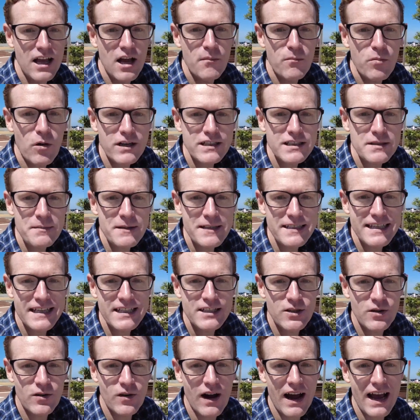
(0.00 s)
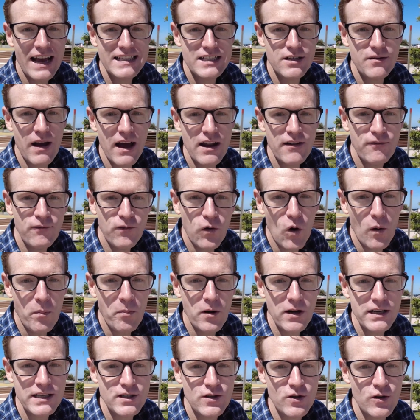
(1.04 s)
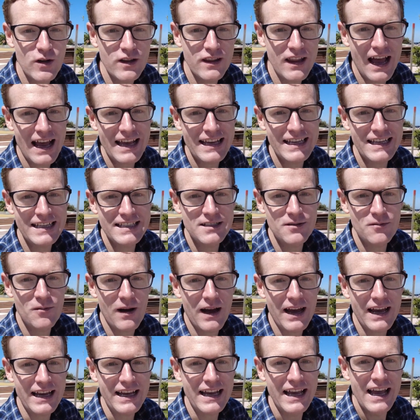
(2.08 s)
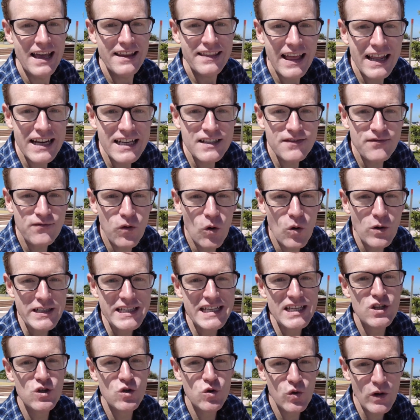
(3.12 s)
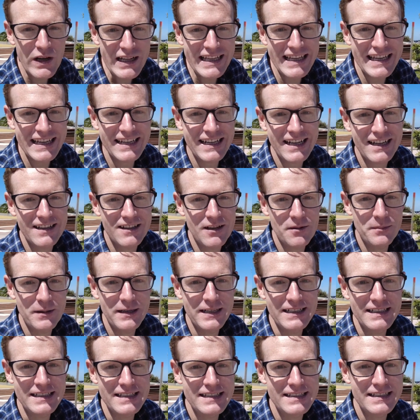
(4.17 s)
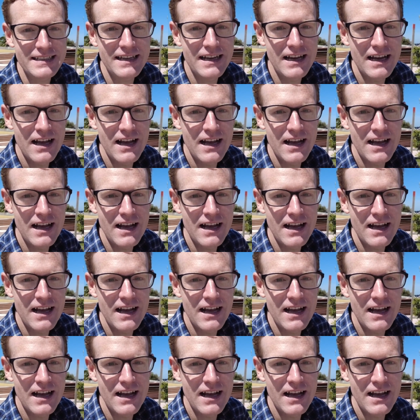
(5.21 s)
Proxima Centauri is around 4.2 light years away. That is 40 trillion kilometers.